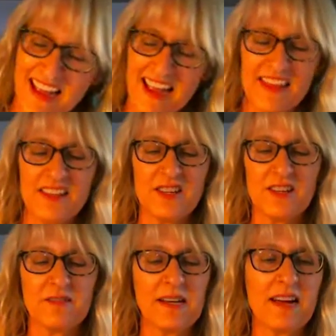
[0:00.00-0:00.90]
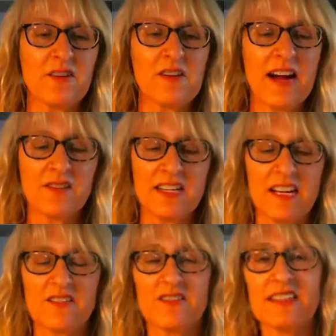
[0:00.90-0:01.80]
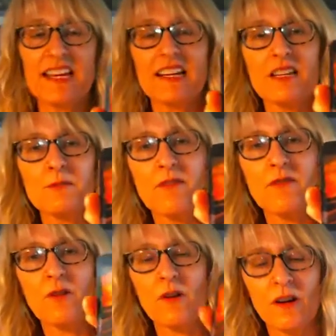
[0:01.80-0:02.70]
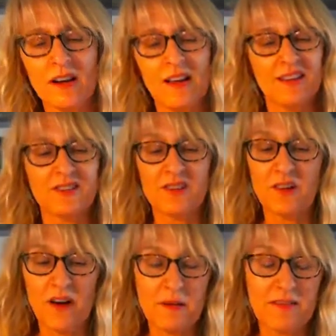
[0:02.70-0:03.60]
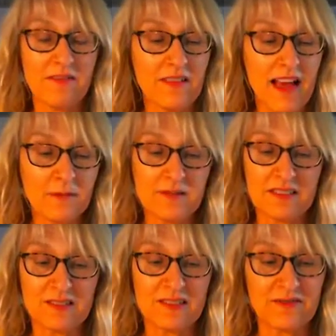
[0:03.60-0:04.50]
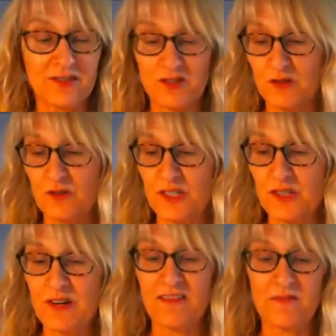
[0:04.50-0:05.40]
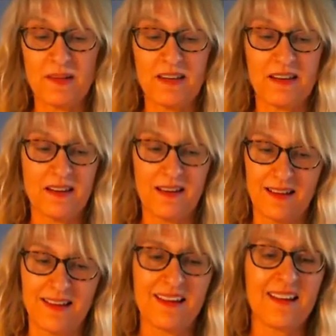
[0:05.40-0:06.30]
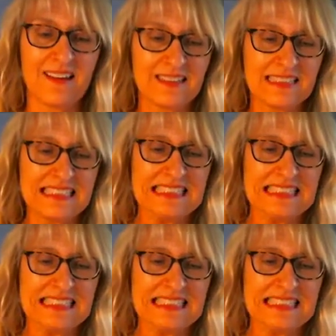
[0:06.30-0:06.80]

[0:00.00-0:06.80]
and then we have grounding under the deck, number four. So, I mean, absolutely for sure, you have been, I'm